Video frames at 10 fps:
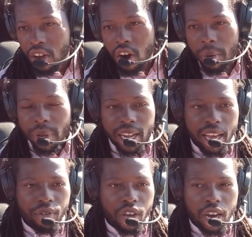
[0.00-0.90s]
Garmin
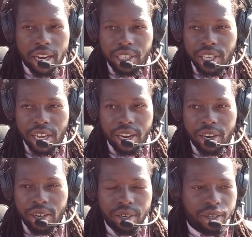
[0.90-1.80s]
avionics
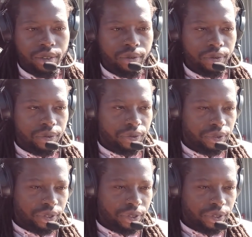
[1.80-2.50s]
here. Runway 7.